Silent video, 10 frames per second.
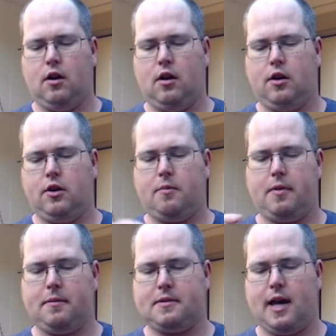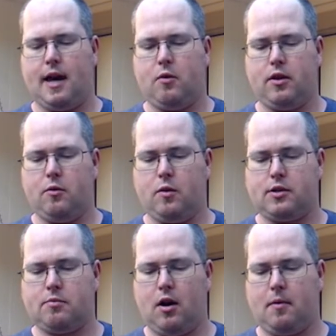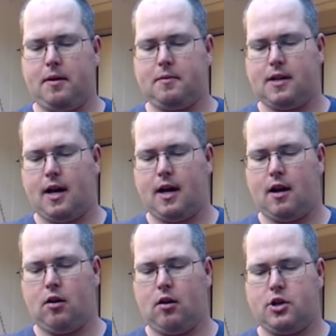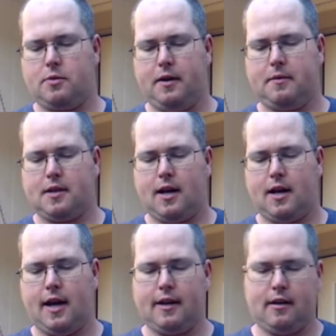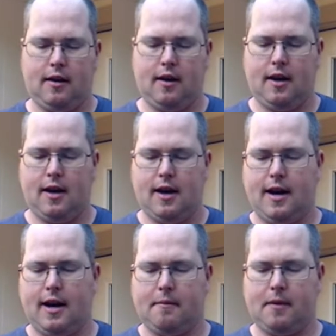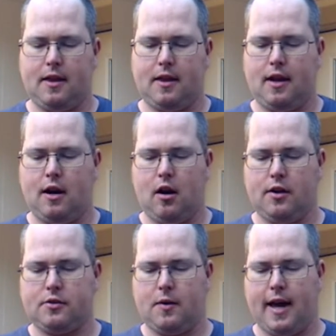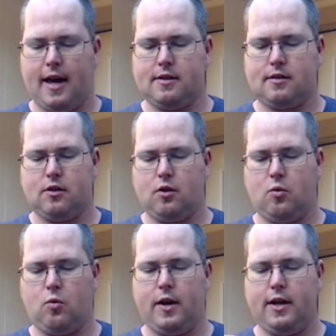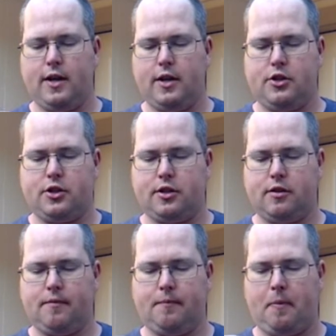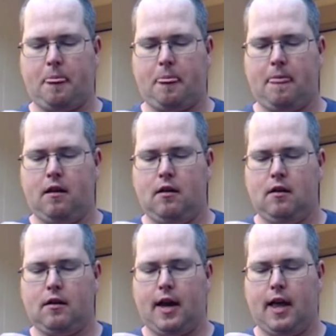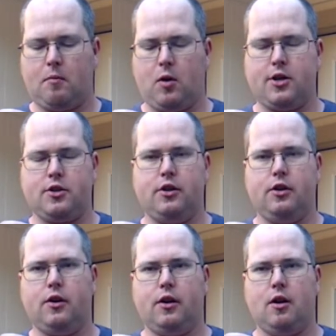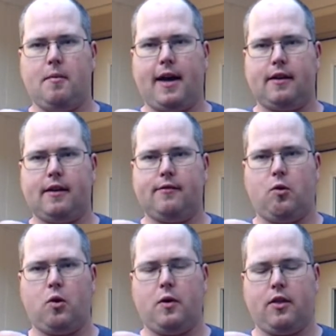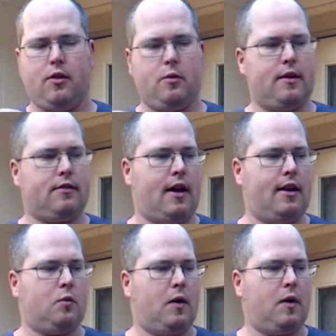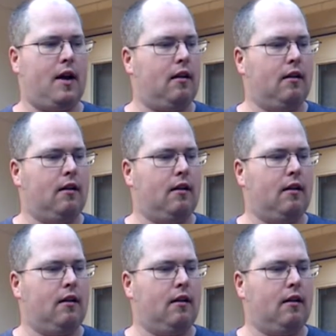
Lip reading: your peep sight, whether you want a small peep sight or a large peep sight. And then it also has your windage calibration you can go back and forth with on the rear side as well.